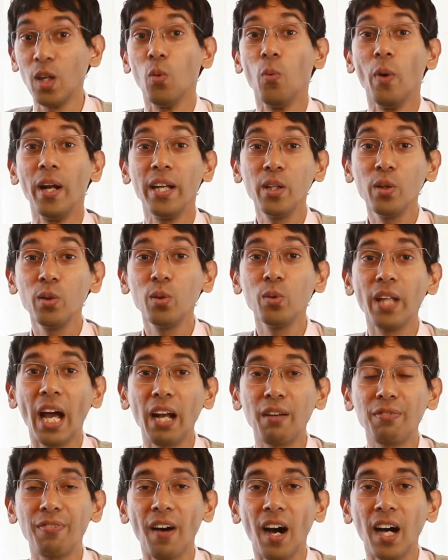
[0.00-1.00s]
When you do
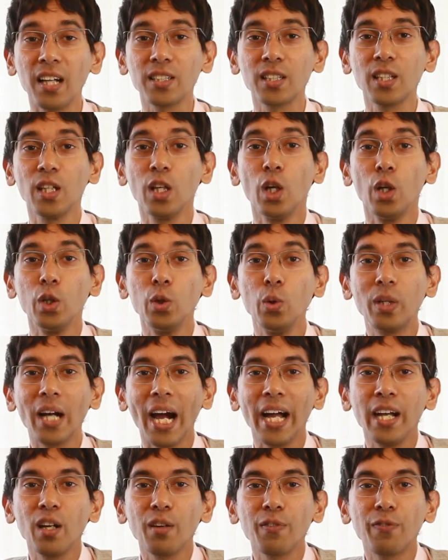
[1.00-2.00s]
that fast, you
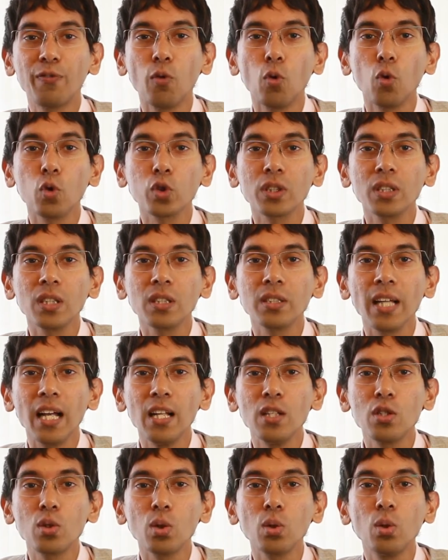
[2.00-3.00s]
kind of force the
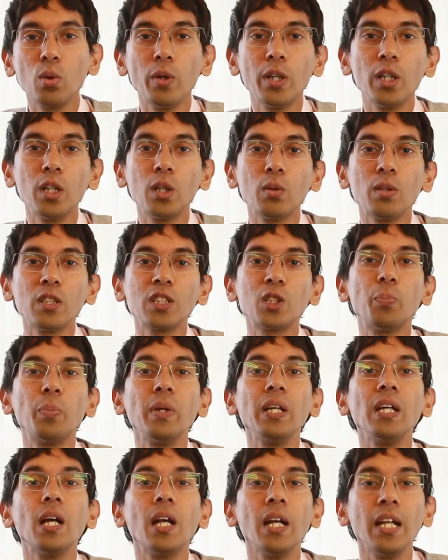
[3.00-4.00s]
cells to go into a
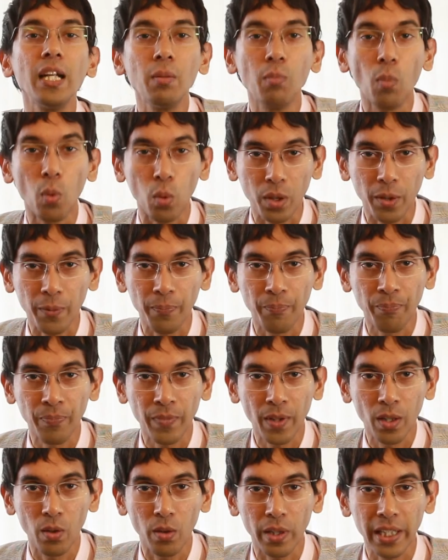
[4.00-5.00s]
spring clean mode.
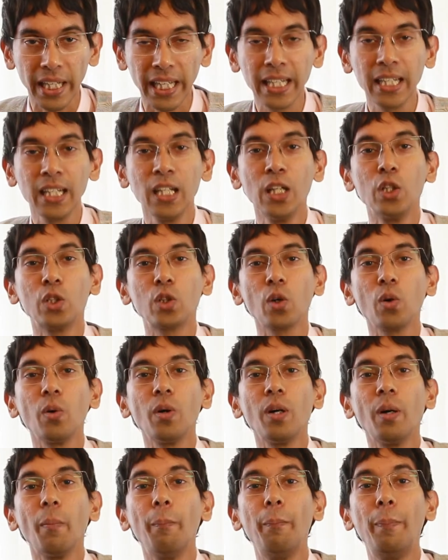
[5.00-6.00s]
Okay?
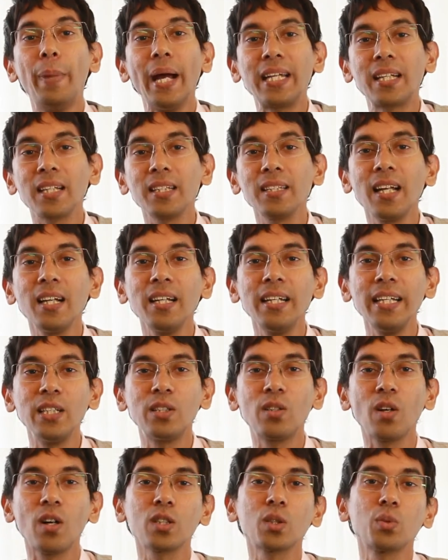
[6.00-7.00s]
So better than
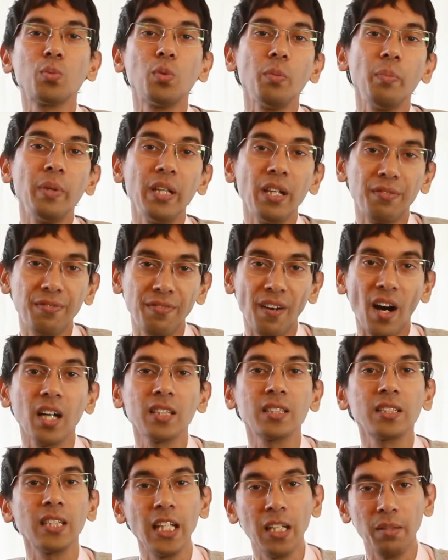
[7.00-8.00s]
detox would be a
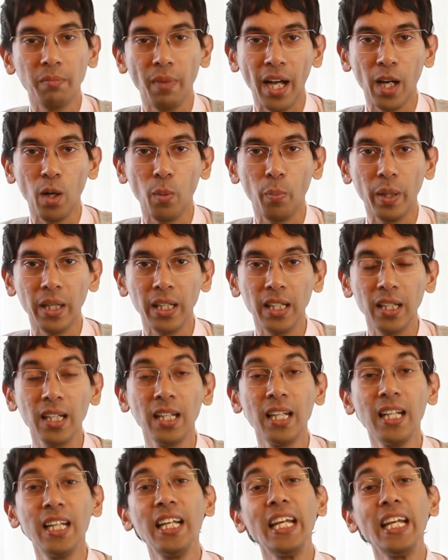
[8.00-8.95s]
fast, in my opinion.